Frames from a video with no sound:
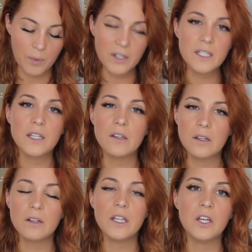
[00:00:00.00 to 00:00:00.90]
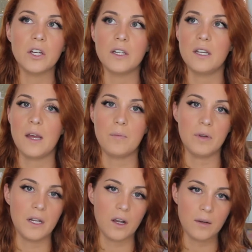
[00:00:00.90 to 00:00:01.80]
particularly good at
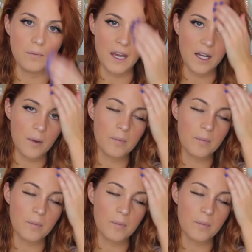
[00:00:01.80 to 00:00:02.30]
putting on makeup,